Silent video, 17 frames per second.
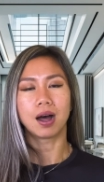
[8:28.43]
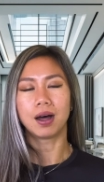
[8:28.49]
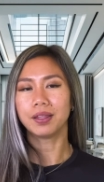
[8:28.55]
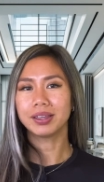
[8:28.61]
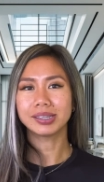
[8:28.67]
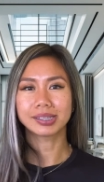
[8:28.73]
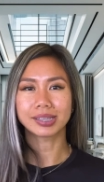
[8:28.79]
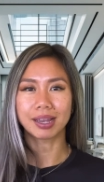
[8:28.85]
All
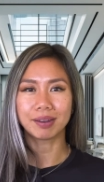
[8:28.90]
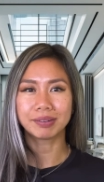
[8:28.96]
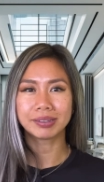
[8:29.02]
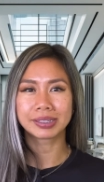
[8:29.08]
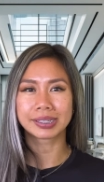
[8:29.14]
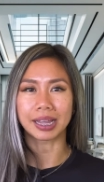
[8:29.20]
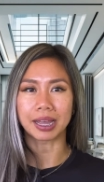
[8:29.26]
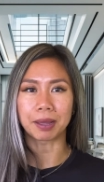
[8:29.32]
this
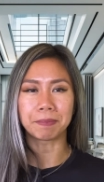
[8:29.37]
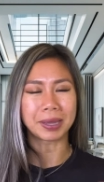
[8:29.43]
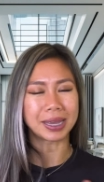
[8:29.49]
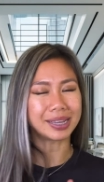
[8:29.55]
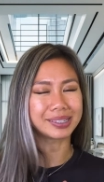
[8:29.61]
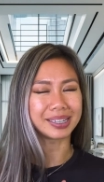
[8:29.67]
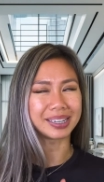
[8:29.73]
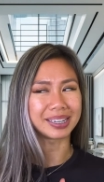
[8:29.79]
sounds
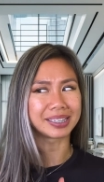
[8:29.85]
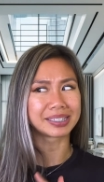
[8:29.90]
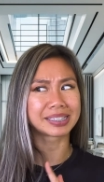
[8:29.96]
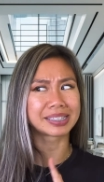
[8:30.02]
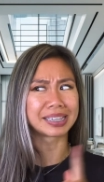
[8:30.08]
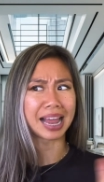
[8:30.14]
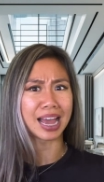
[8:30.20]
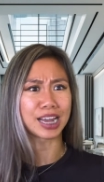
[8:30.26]
amazing
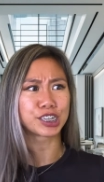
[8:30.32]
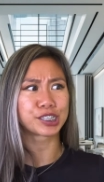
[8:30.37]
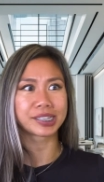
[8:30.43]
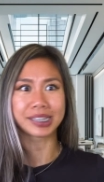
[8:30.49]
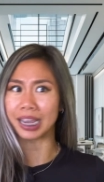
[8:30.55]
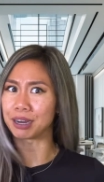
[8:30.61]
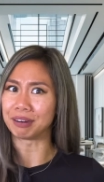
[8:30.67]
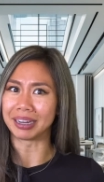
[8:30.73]
slash
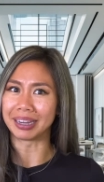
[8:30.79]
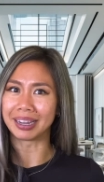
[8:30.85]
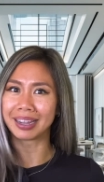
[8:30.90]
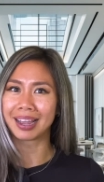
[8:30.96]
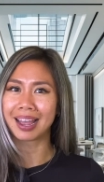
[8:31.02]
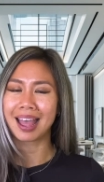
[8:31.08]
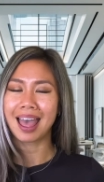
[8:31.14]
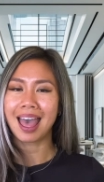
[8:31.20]

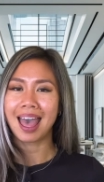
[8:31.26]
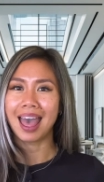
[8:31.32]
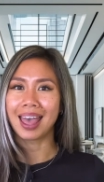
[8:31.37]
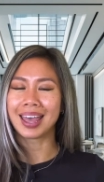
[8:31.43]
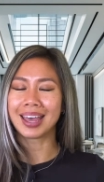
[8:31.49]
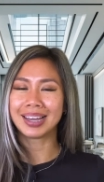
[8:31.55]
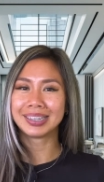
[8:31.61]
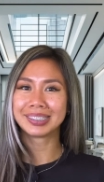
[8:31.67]
scary,
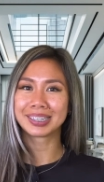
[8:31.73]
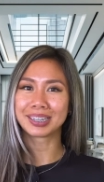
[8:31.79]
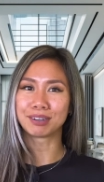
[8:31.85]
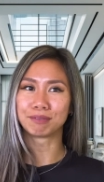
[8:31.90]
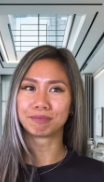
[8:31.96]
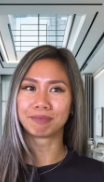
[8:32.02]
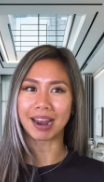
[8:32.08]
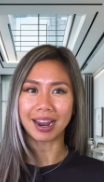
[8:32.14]
and
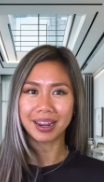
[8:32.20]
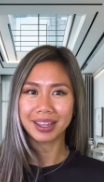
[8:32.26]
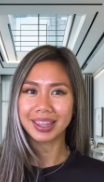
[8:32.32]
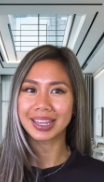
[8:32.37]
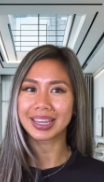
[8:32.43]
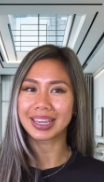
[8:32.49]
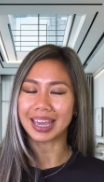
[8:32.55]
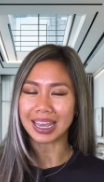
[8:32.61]
rather
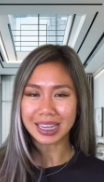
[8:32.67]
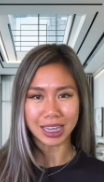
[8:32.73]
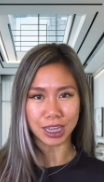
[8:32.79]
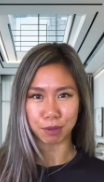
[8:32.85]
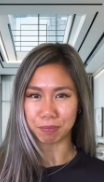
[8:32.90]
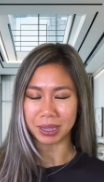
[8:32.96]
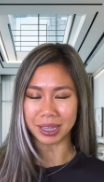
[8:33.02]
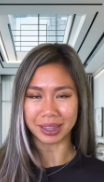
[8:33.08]
than
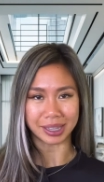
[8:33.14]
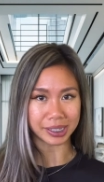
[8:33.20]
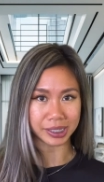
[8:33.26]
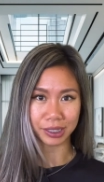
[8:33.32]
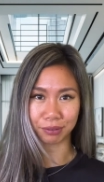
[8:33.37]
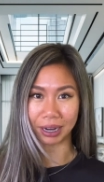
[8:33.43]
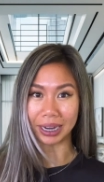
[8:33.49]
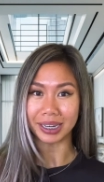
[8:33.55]
gatekeeping this
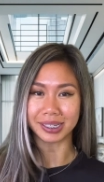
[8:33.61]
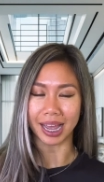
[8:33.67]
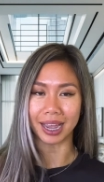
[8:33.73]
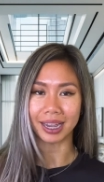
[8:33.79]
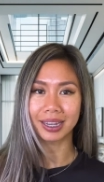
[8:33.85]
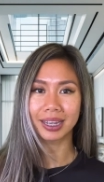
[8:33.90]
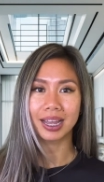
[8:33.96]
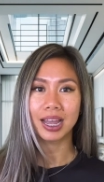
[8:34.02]
great
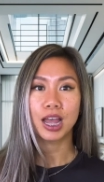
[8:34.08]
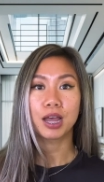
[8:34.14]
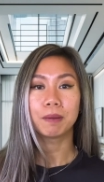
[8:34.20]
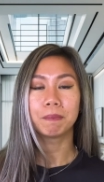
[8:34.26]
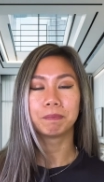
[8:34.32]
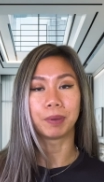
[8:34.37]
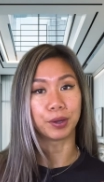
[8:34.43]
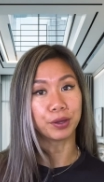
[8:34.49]
tech,
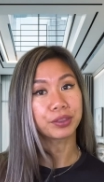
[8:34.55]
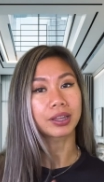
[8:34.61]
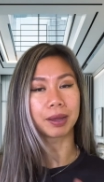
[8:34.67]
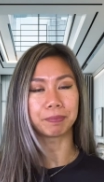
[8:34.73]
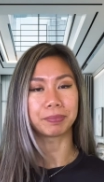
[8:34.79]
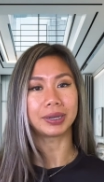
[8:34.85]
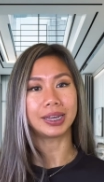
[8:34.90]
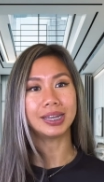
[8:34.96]
both
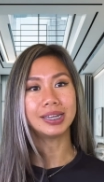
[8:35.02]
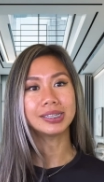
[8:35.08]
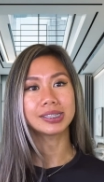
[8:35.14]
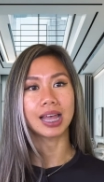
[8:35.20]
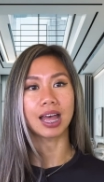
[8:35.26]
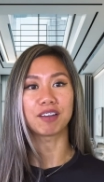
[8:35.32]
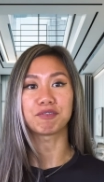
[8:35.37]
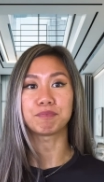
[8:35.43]
companies
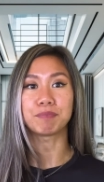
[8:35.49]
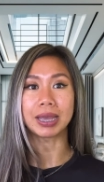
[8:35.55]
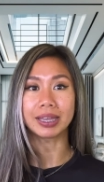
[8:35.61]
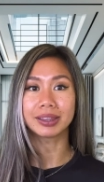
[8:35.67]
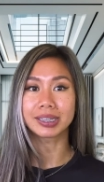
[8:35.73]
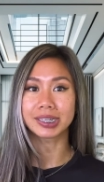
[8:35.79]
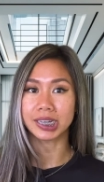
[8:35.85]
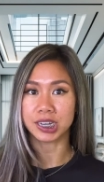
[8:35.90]
have
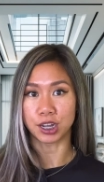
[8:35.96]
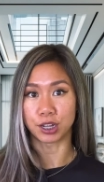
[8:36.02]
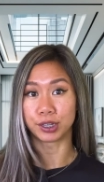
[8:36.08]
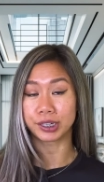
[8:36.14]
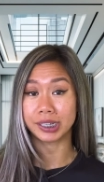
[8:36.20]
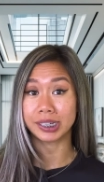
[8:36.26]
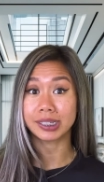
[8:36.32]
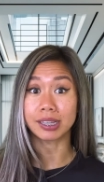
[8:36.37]
made the
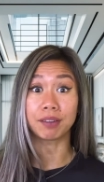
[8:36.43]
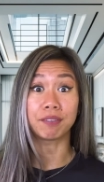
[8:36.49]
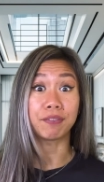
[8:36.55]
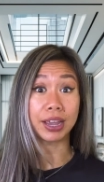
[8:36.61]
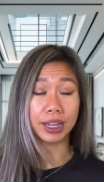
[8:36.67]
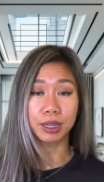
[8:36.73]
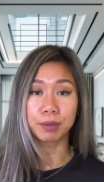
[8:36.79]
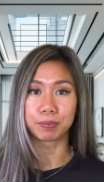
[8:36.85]
technologies
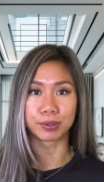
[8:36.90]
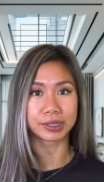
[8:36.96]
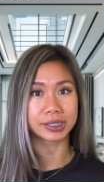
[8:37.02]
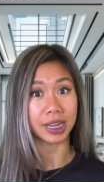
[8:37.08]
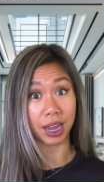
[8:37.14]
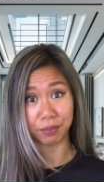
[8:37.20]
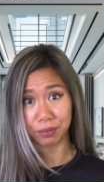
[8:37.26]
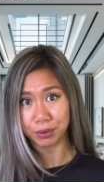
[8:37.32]
available
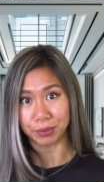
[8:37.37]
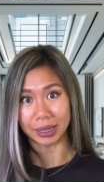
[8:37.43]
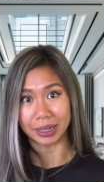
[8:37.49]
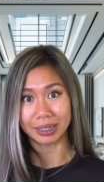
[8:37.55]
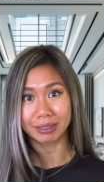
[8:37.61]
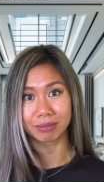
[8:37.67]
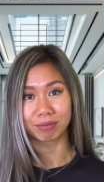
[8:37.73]
to everyone.